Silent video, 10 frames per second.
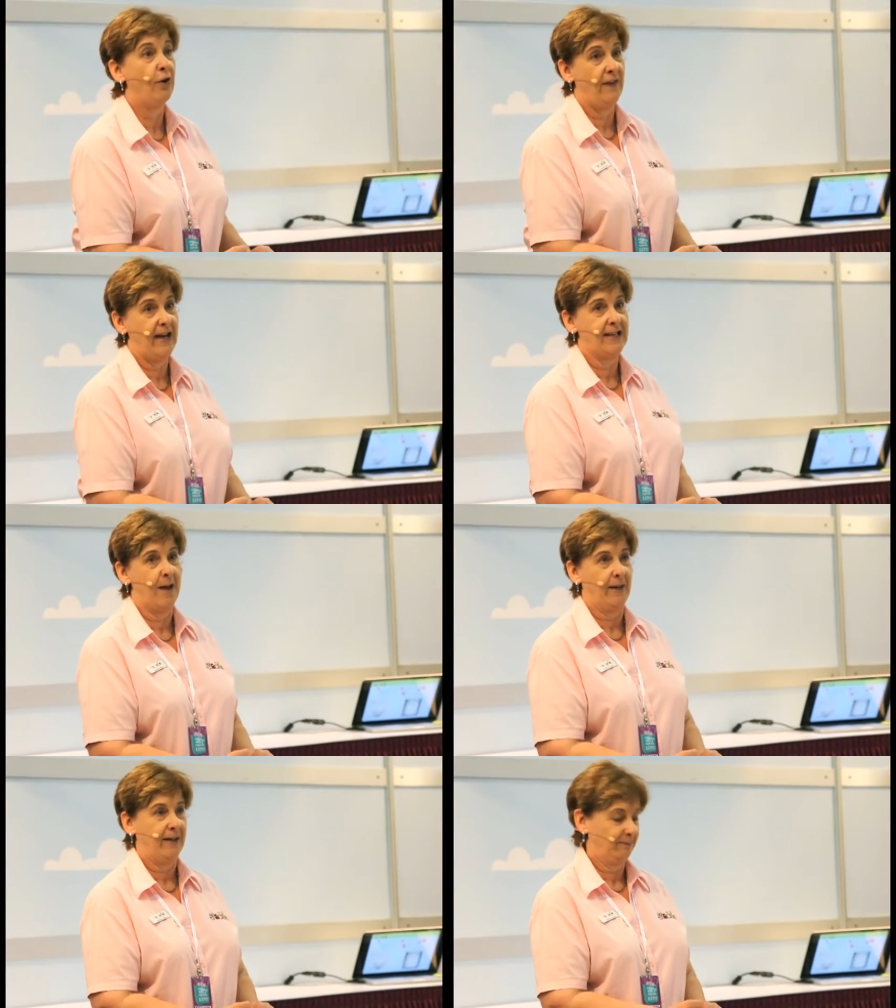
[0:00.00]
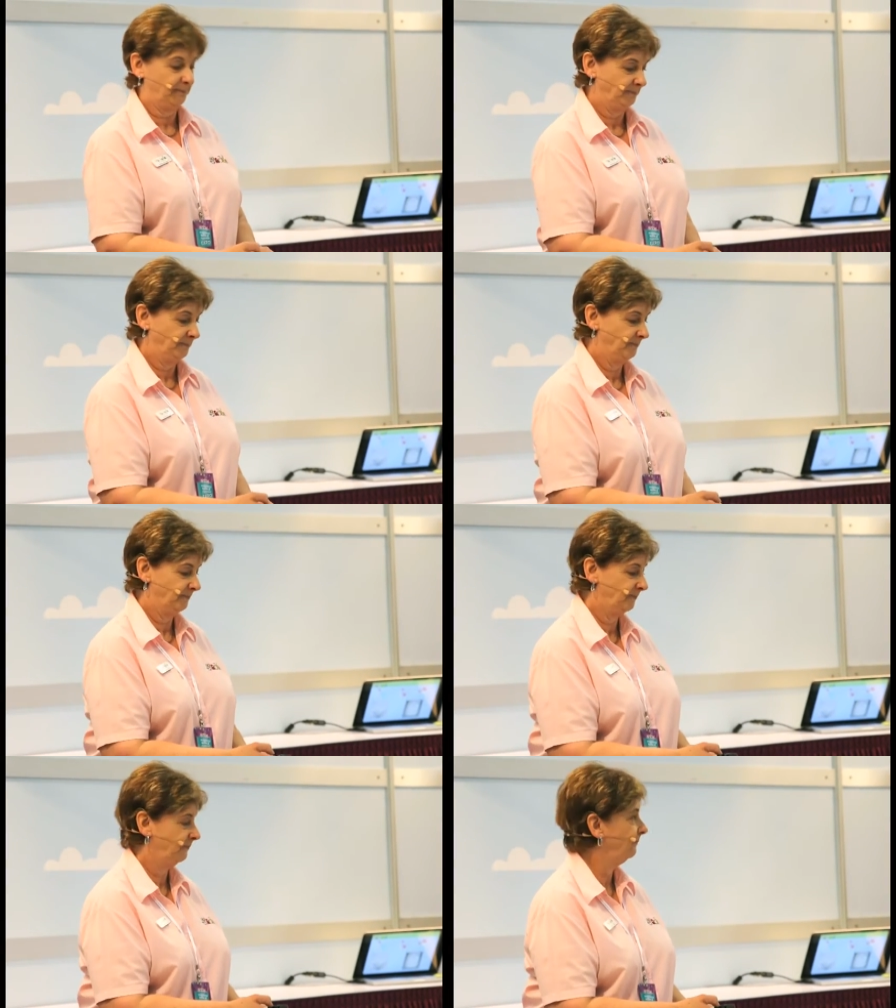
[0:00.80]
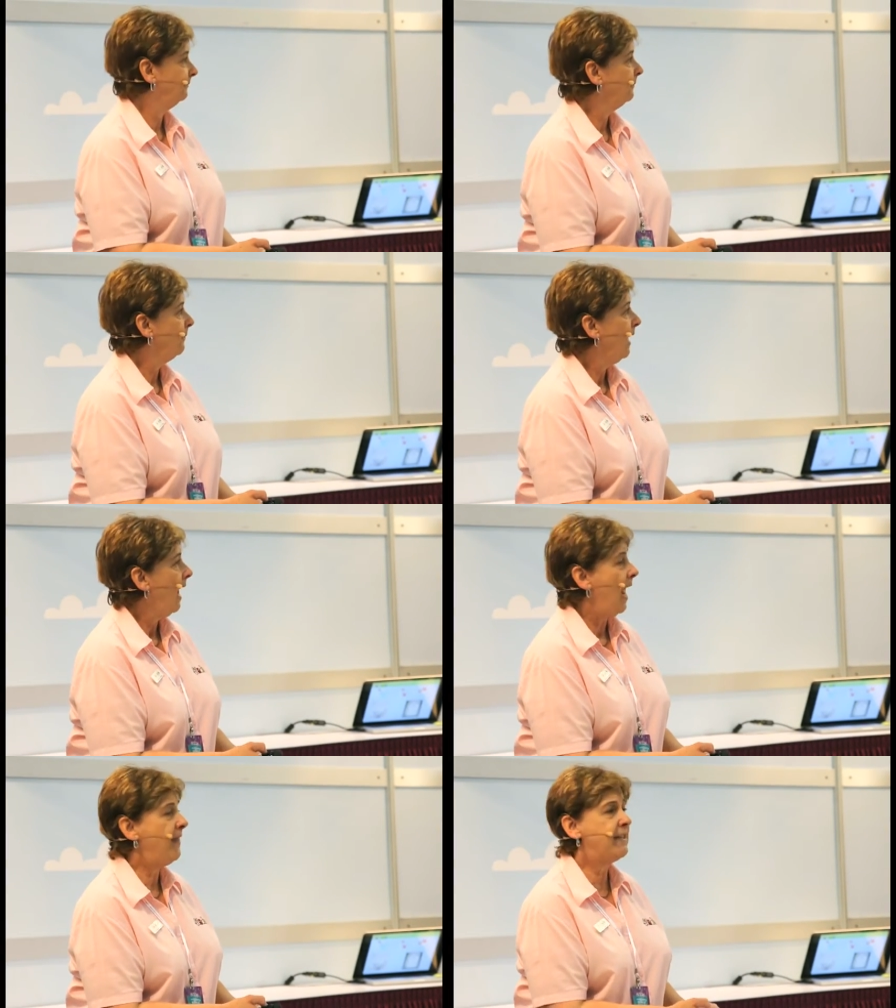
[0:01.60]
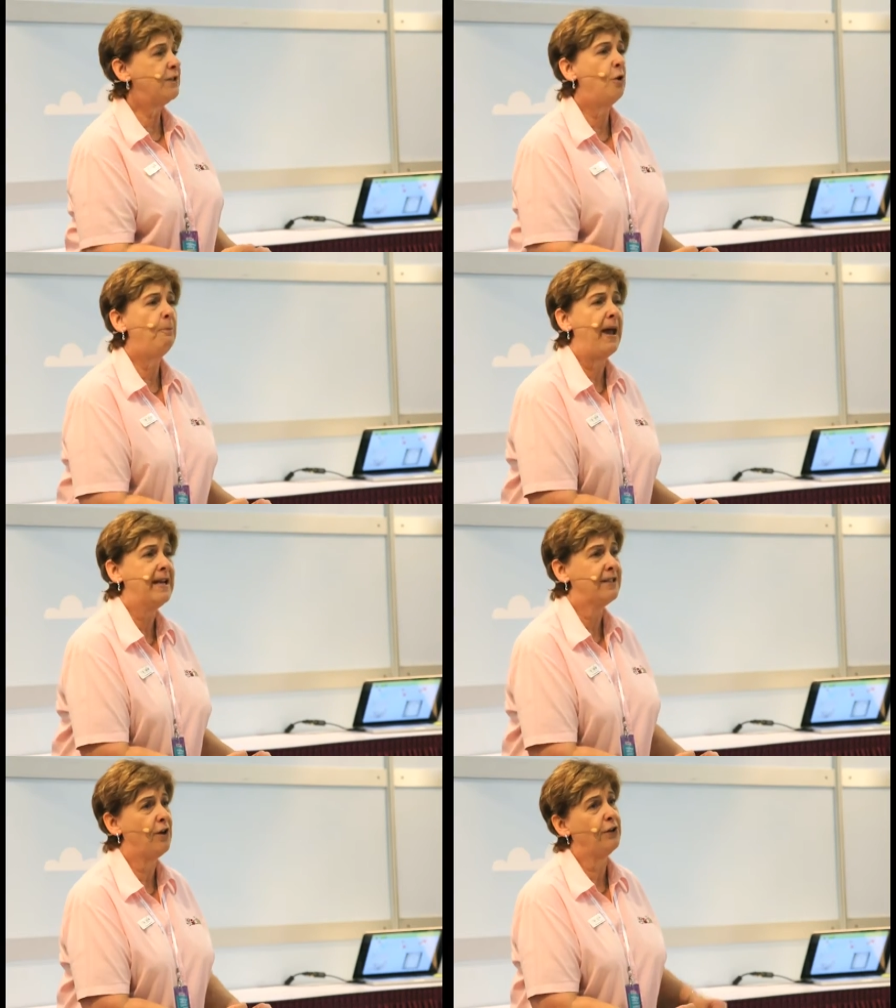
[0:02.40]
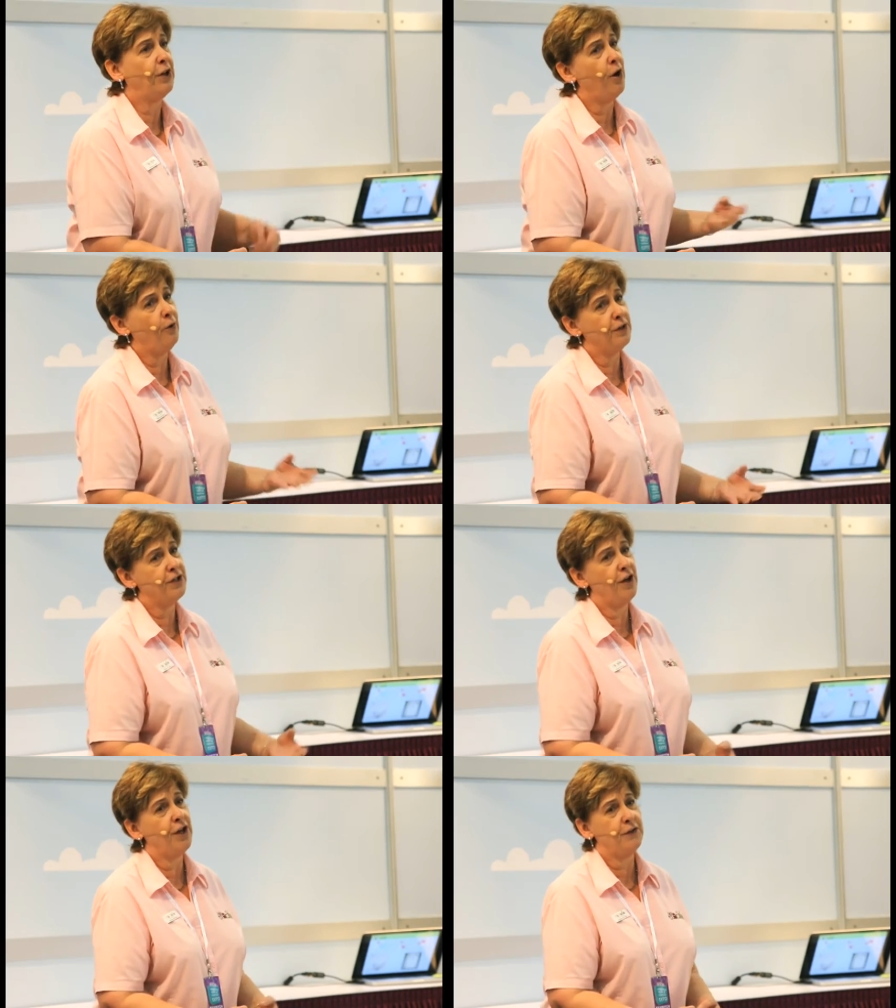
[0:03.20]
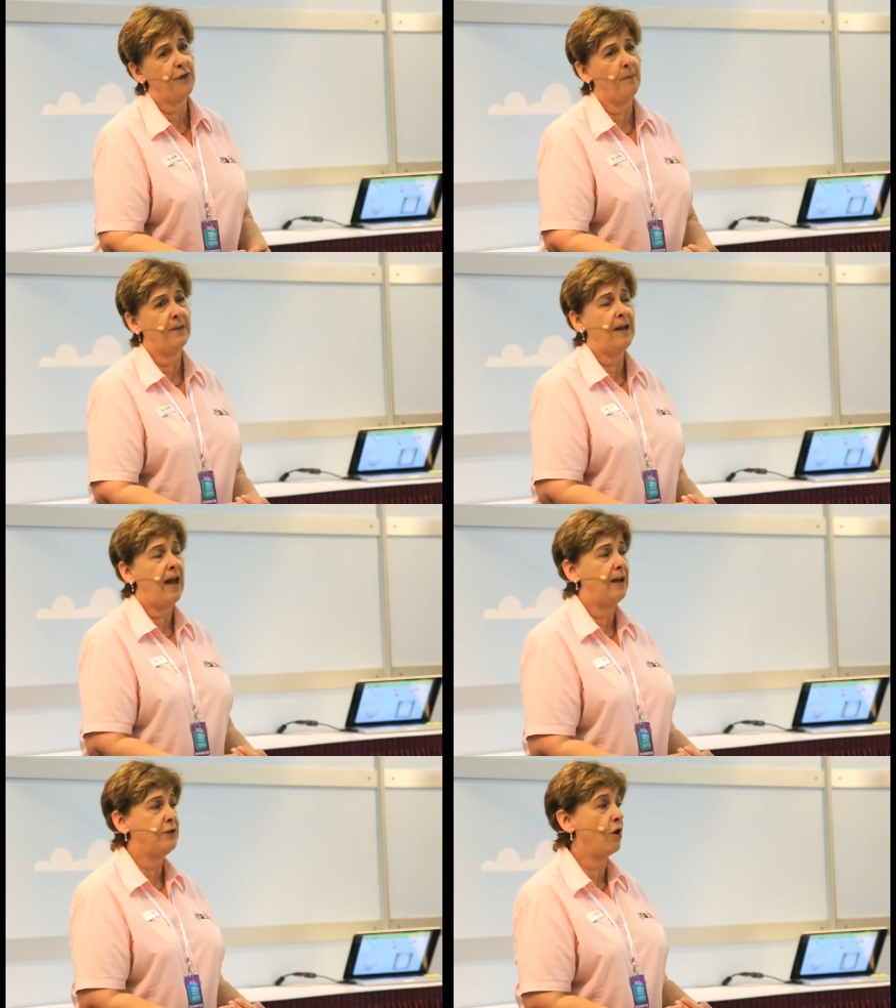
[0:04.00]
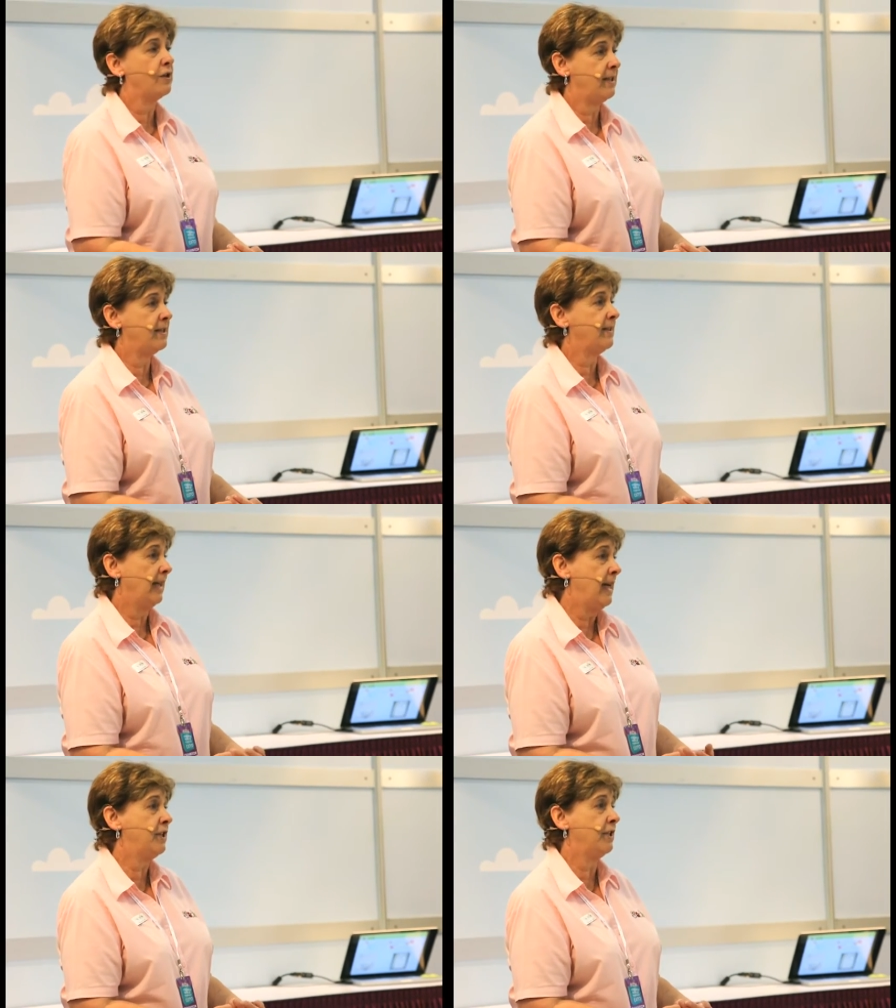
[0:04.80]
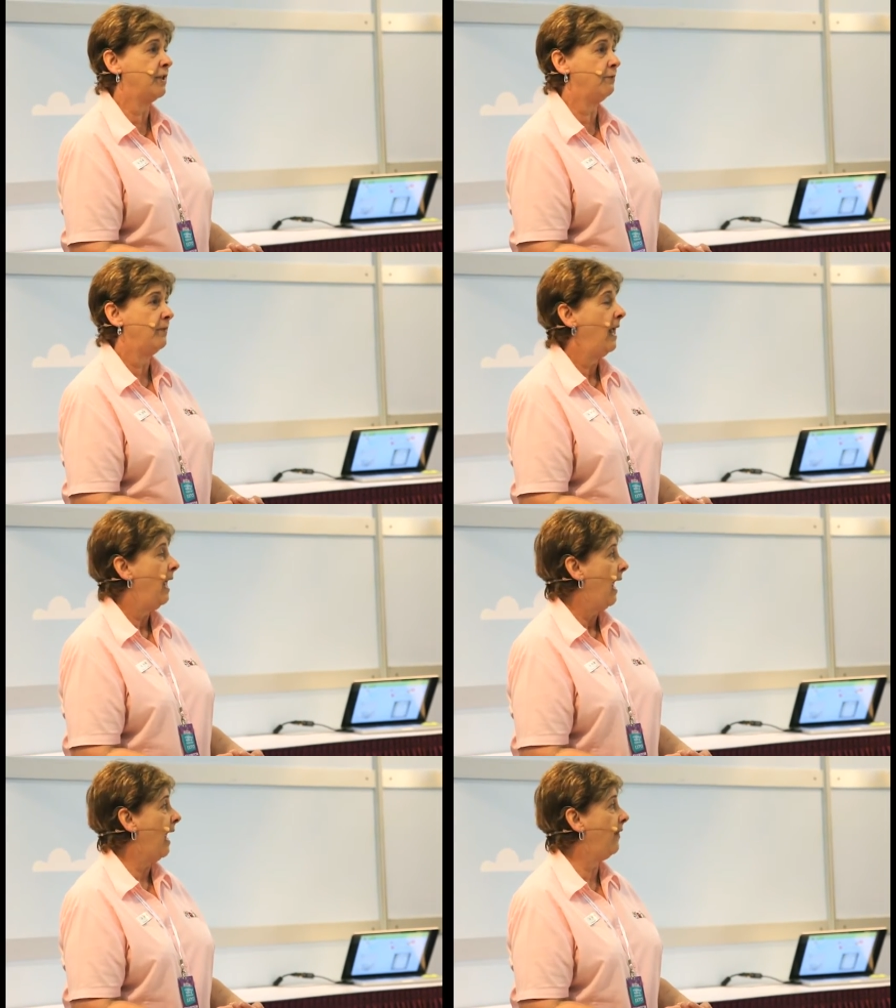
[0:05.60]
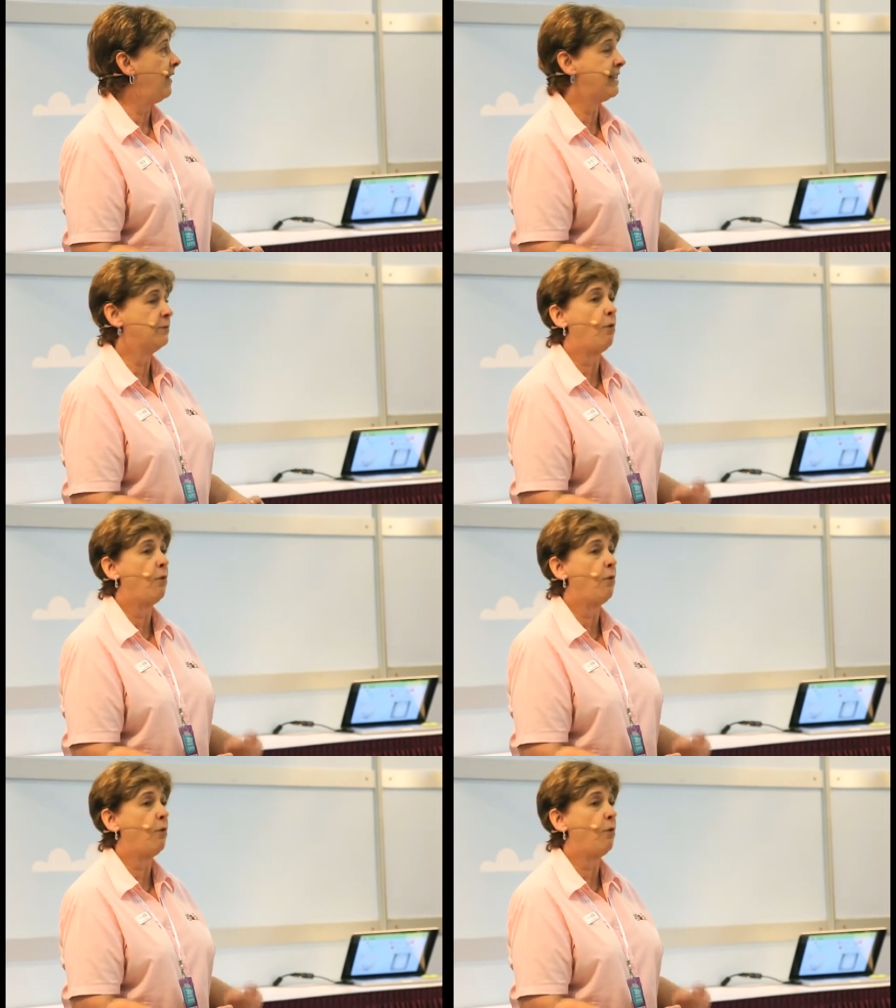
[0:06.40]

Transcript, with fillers: on their tummy. And this is all based on, you know, research from uh, doctors, clinicians. Uh, this is